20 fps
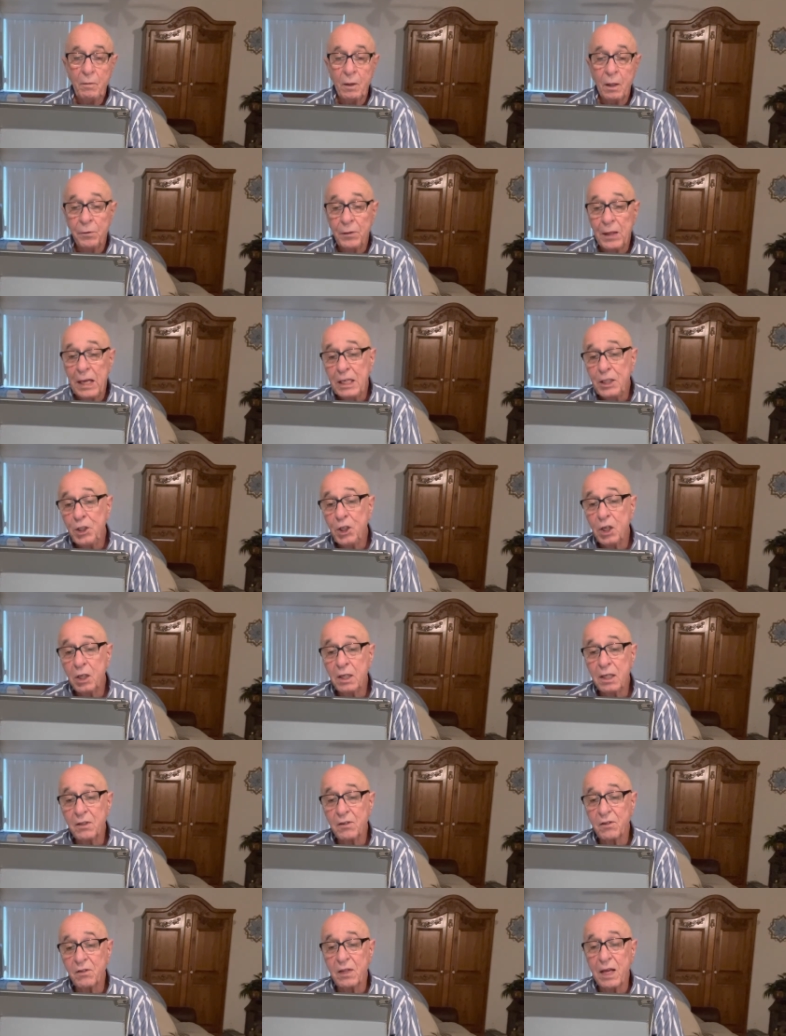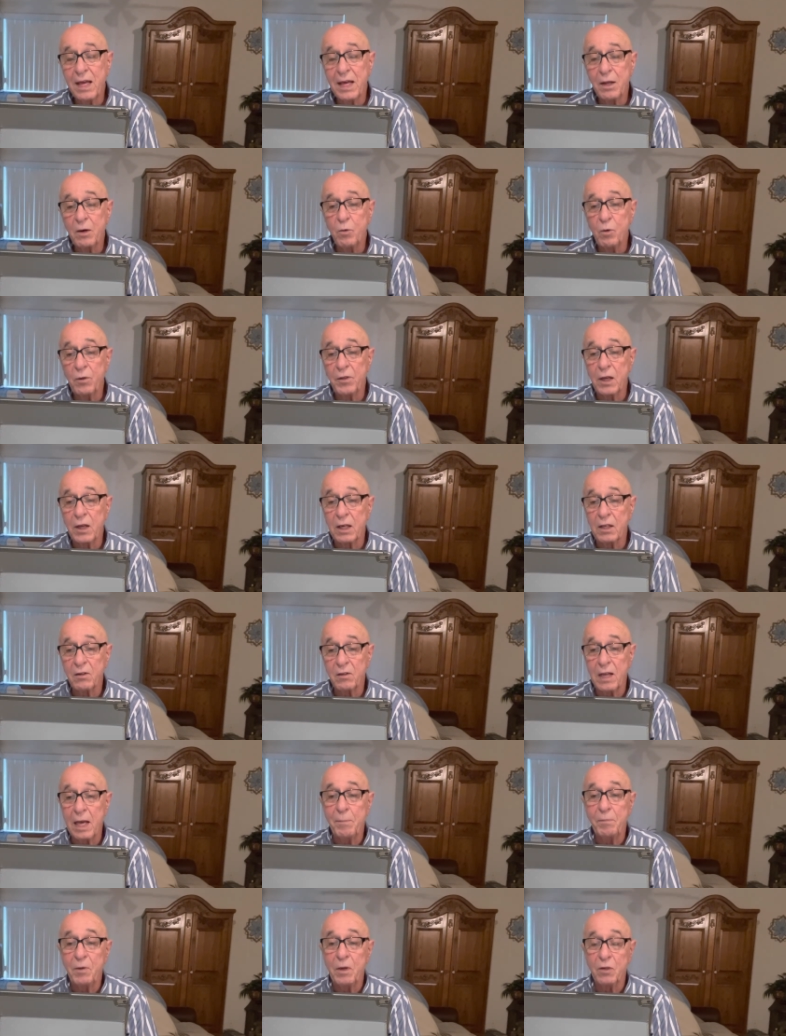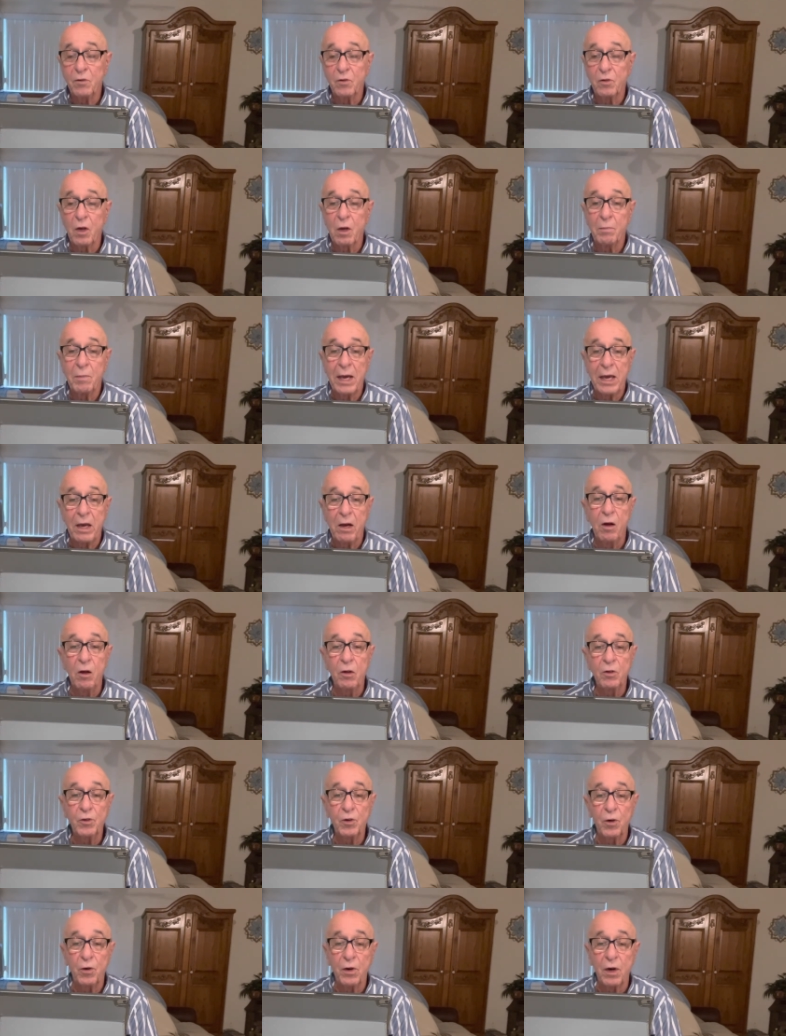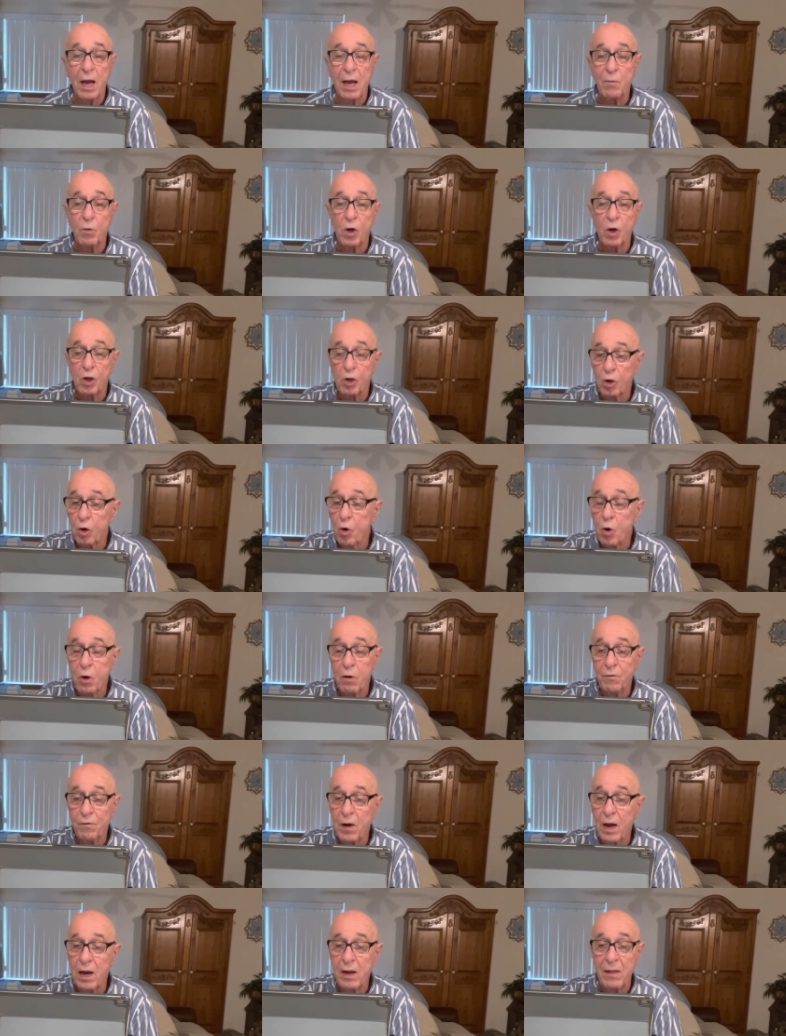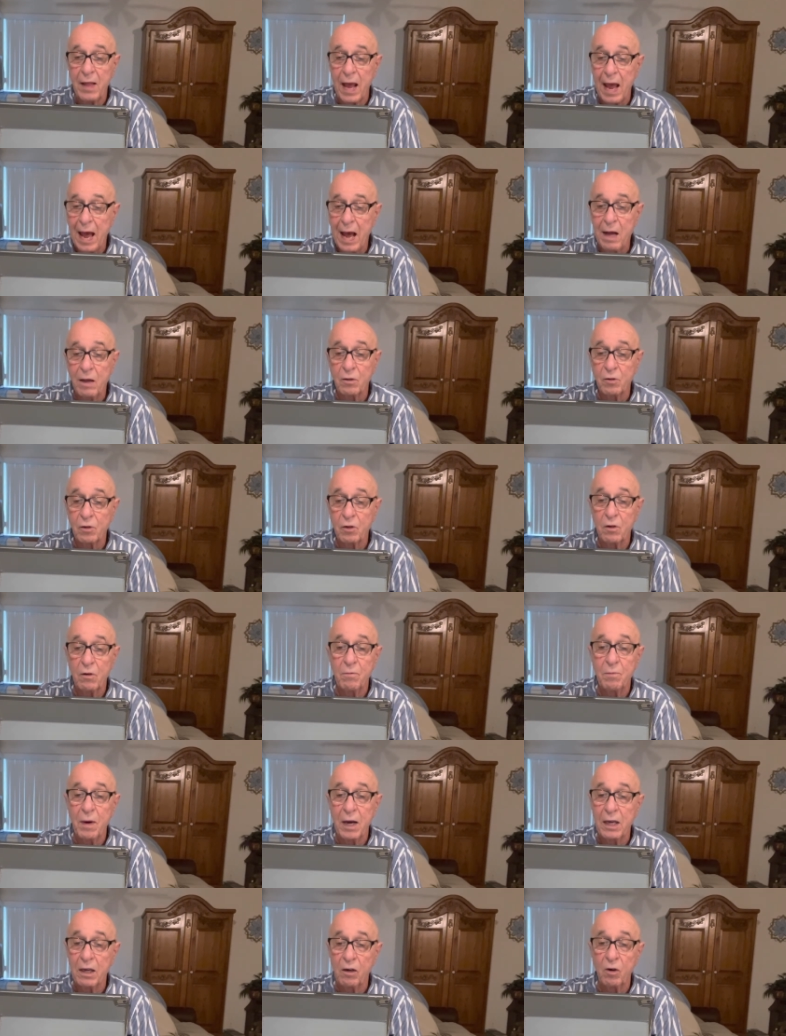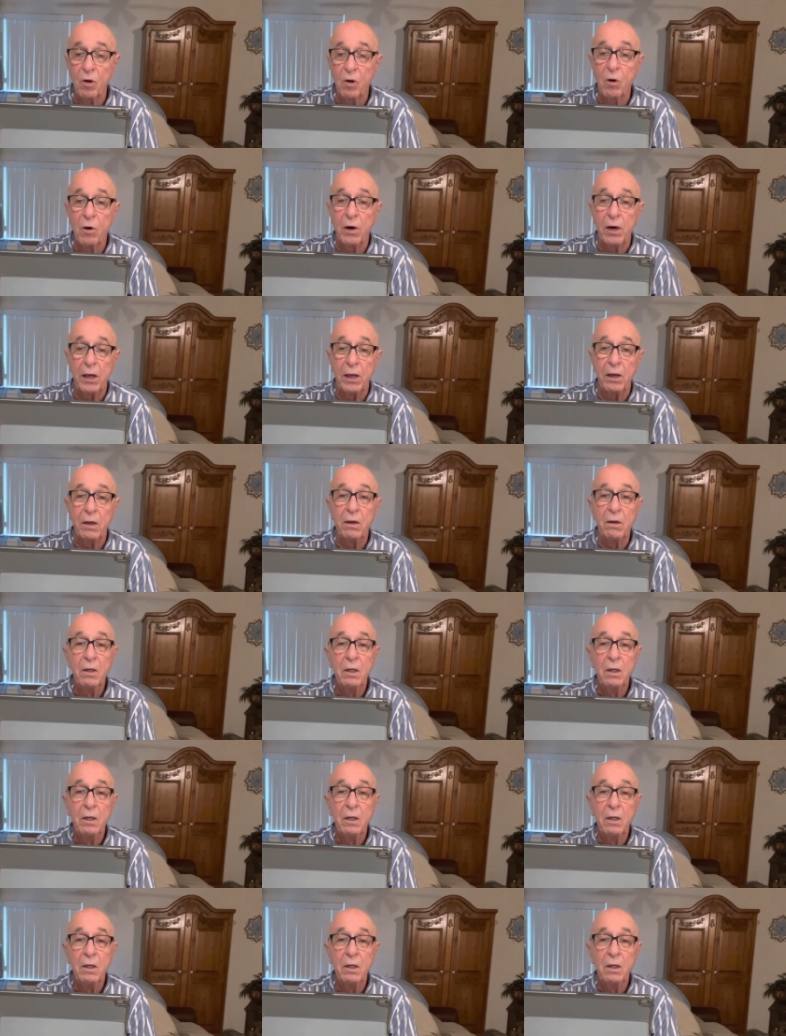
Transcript: They shall ascend with acceptance on my altar, and I will glorify the house of my glory.